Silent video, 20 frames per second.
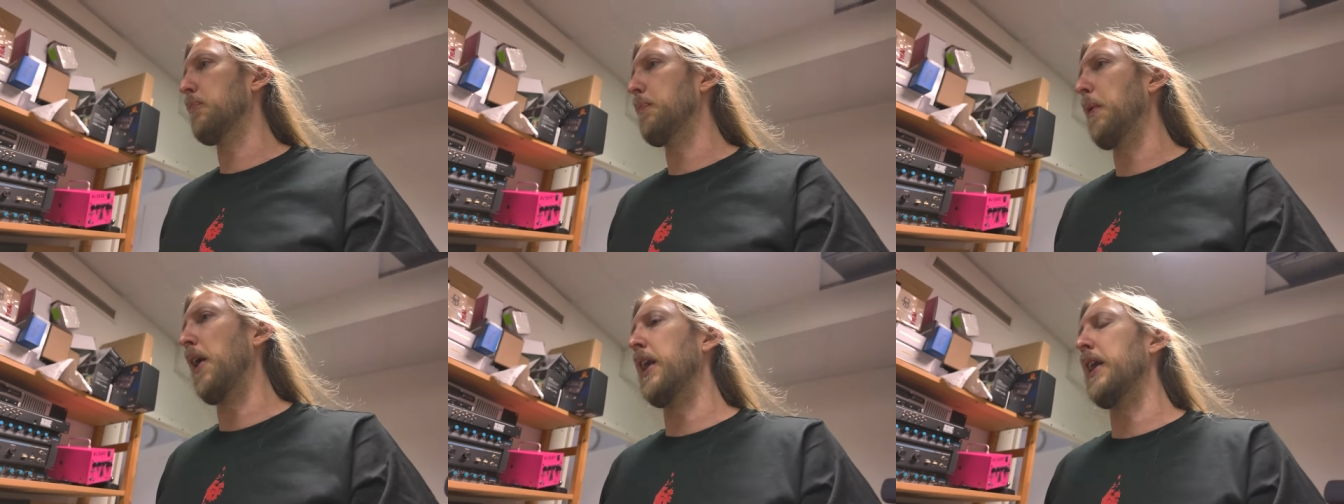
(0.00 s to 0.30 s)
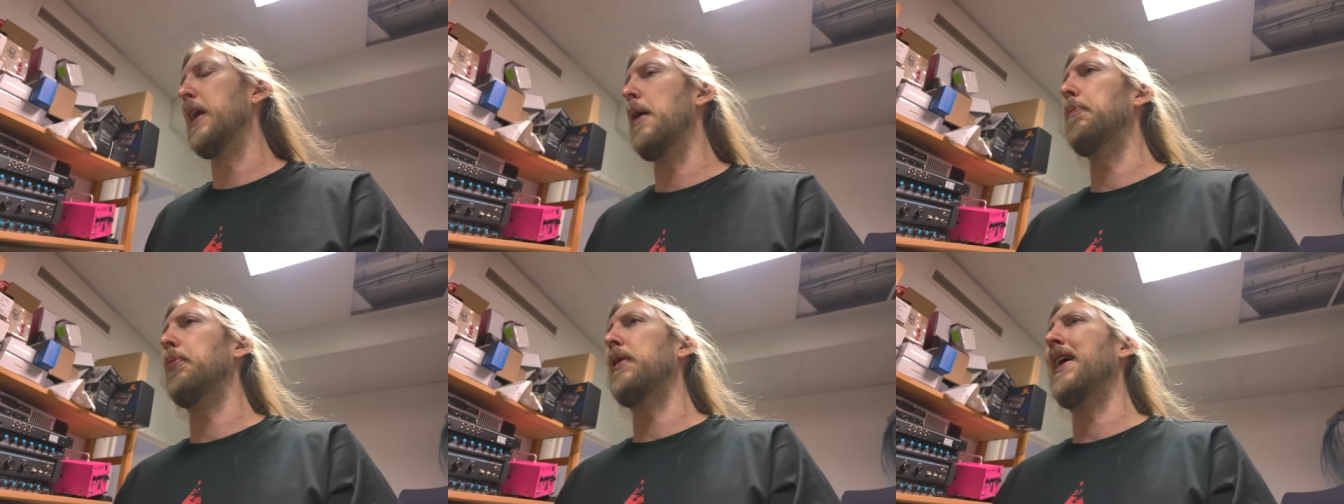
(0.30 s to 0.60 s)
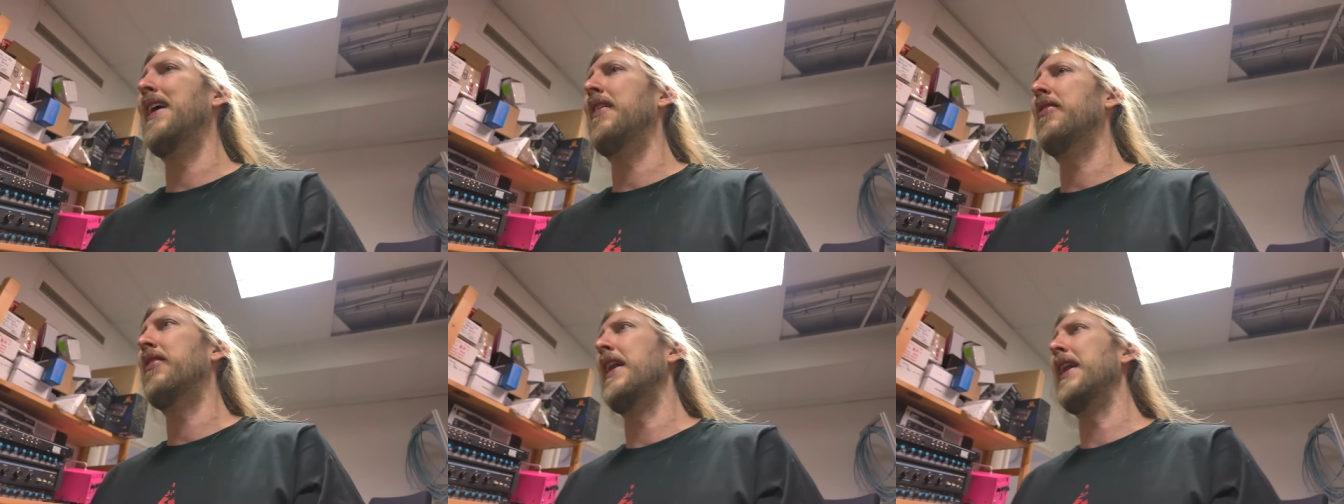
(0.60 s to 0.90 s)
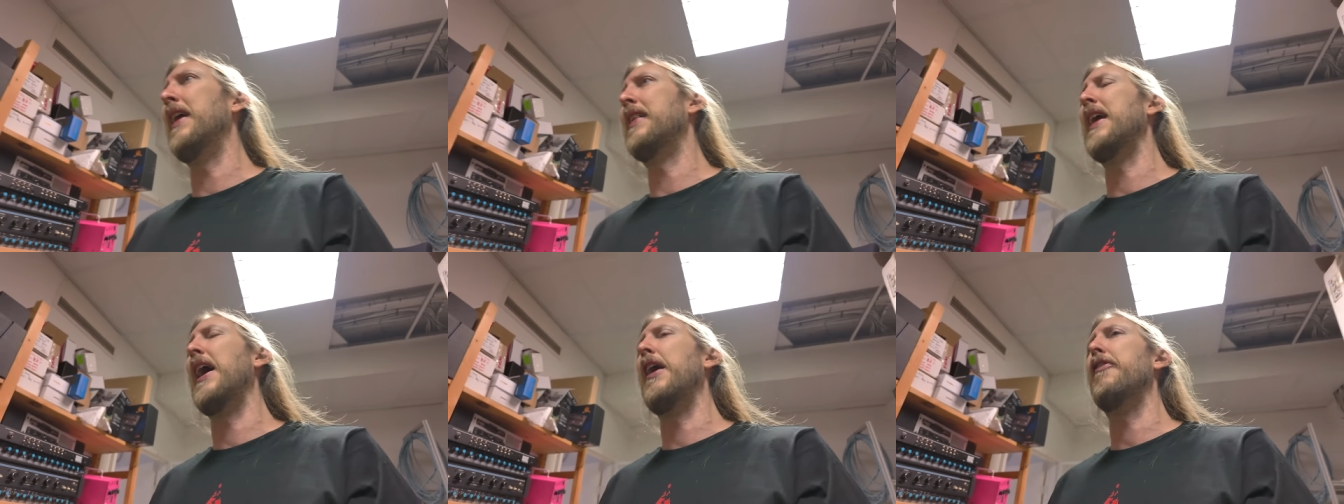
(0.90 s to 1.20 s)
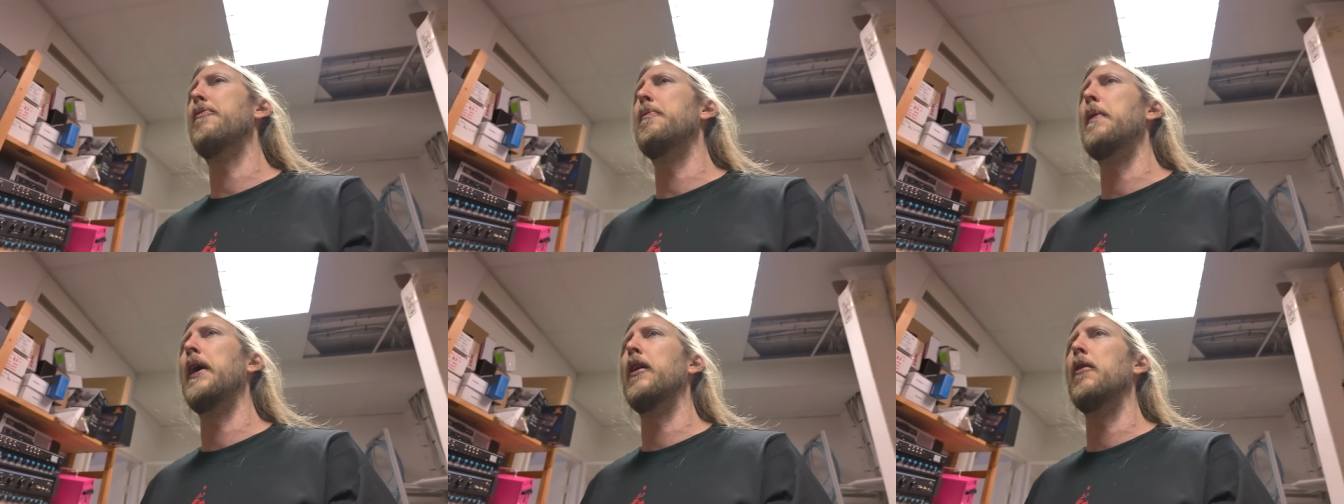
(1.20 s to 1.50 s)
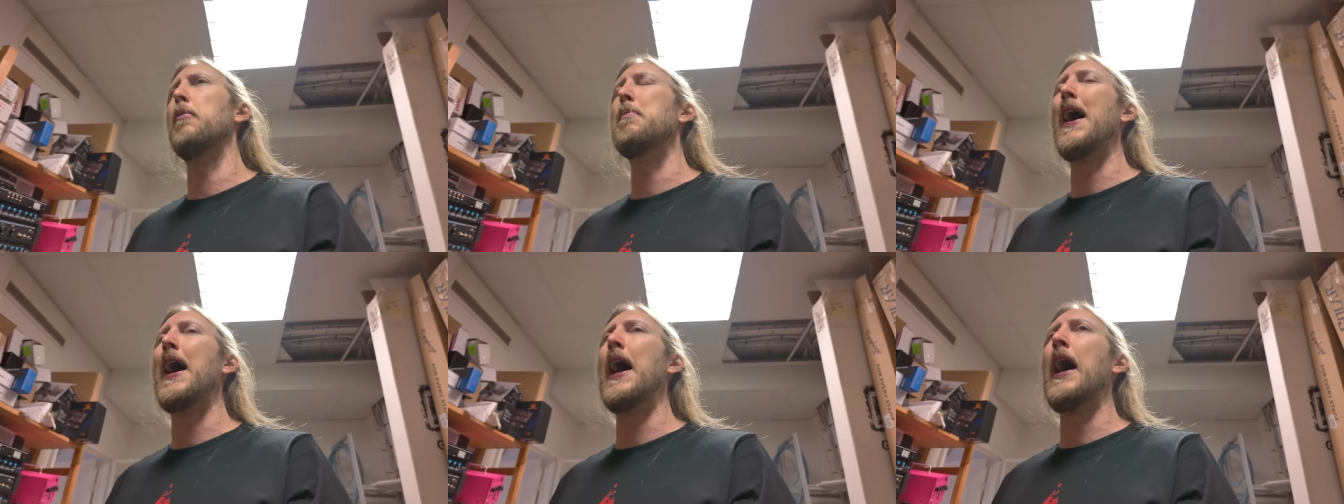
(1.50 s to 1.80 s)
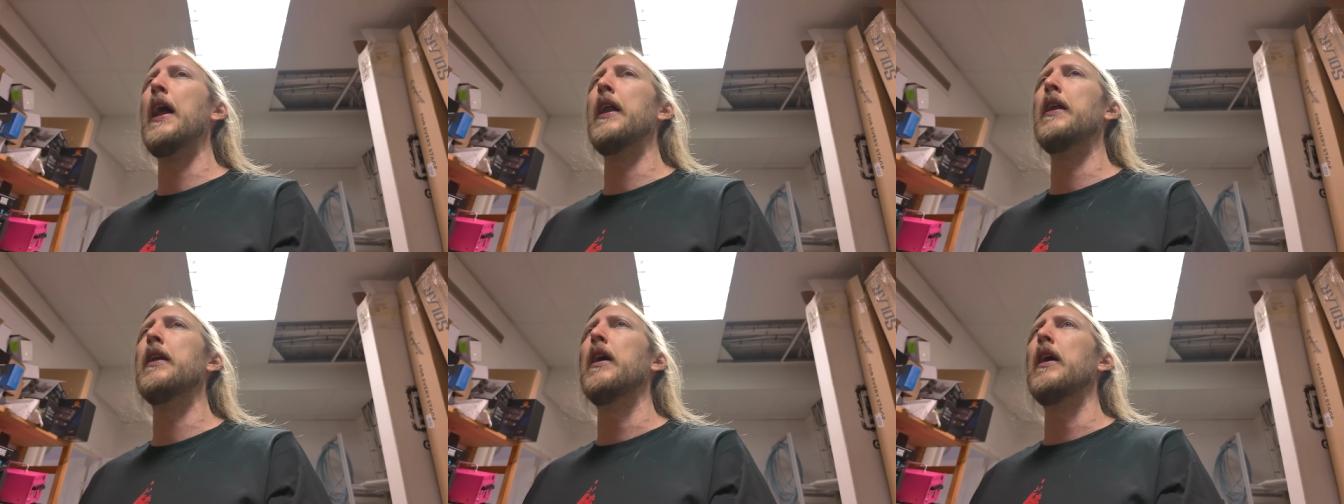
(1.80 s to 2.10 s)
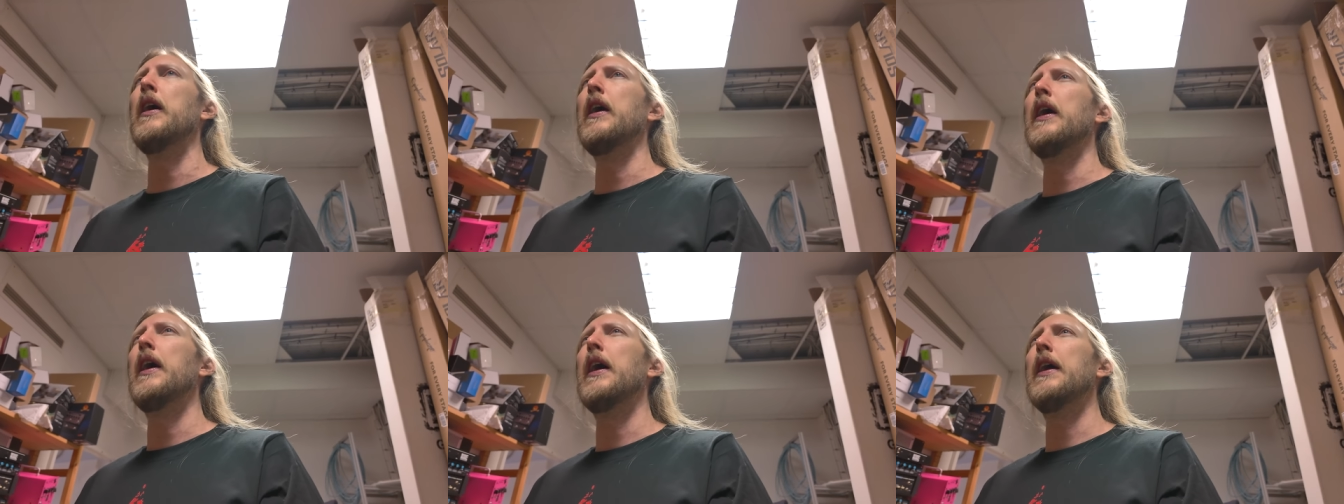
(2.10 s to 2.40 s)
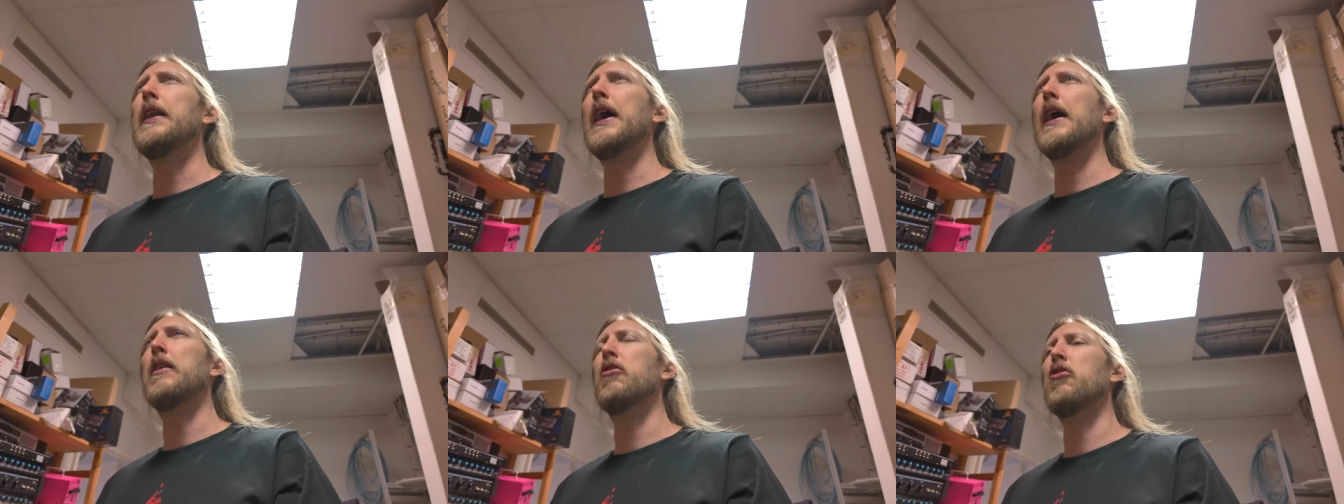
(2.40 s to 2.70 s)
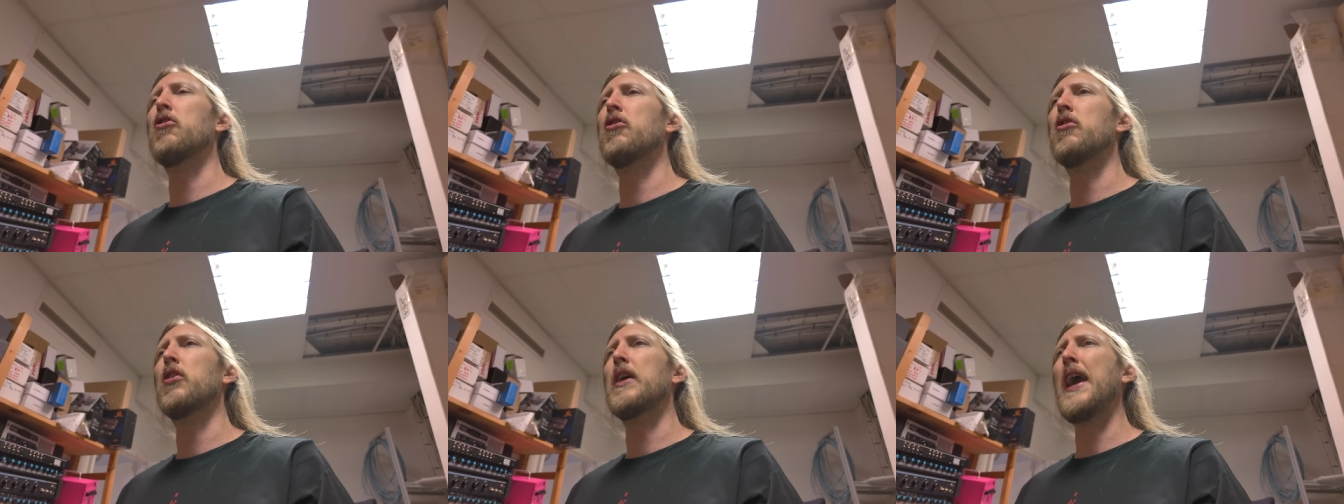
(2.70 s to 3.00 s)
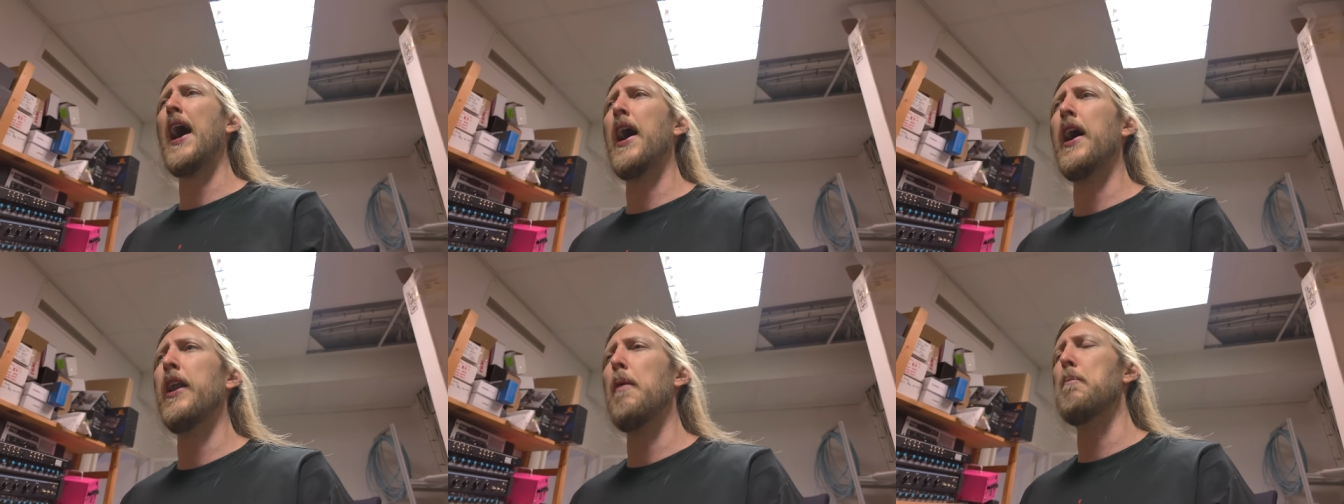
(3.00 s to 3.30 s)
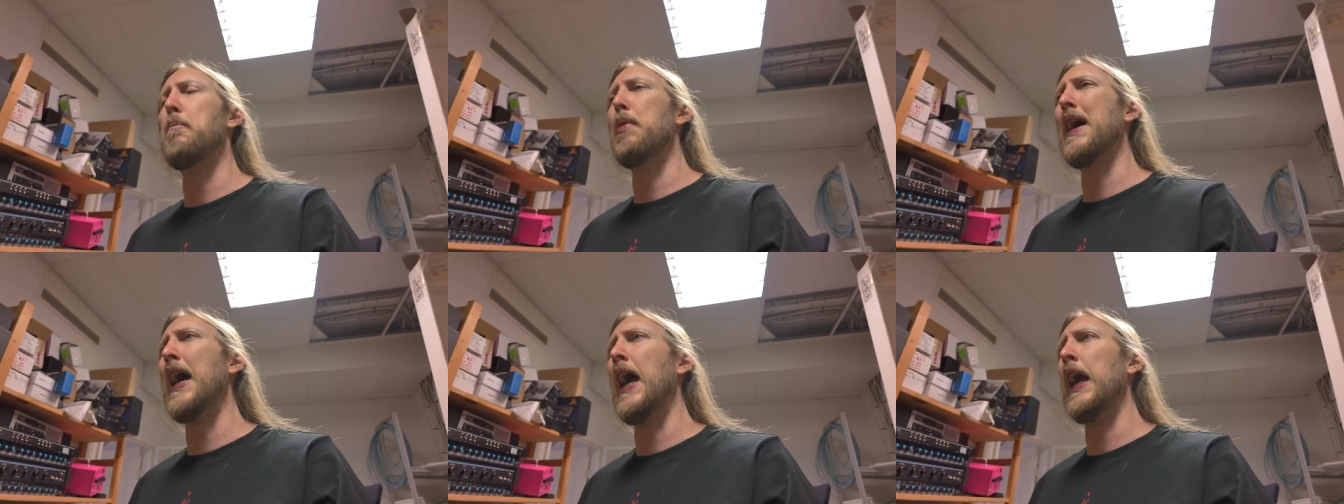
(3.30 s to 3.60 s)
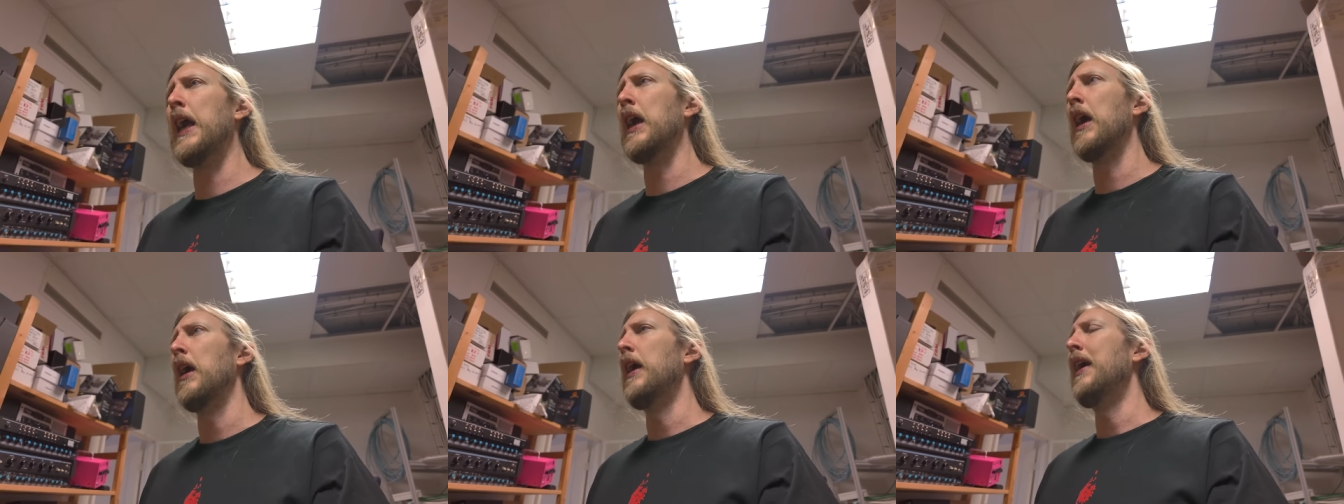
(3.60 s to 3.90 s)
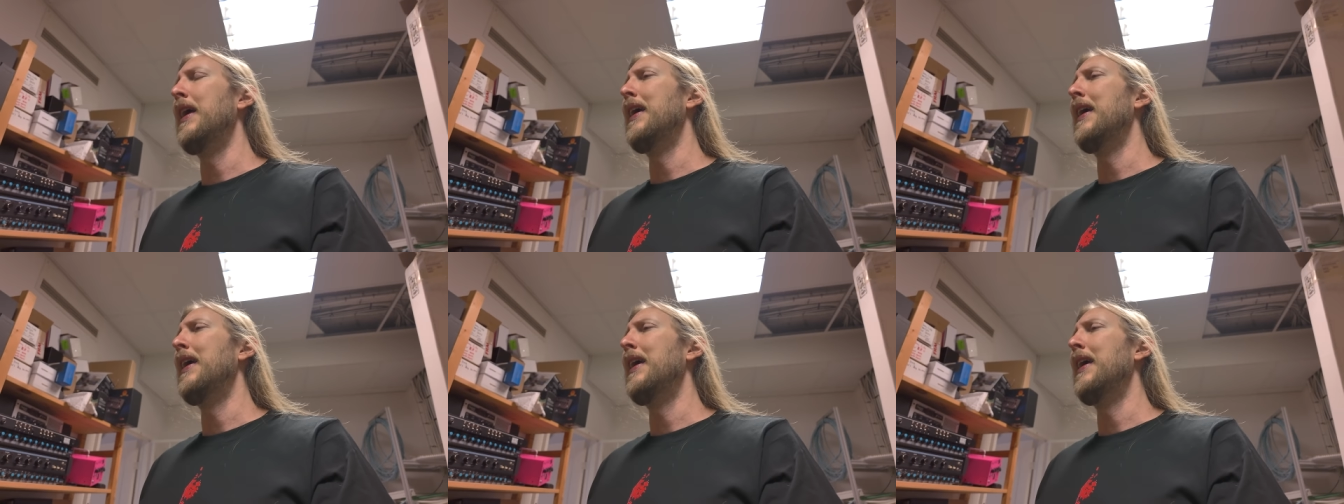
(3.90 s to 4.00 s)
but he plays in a death metal band that's kind of big.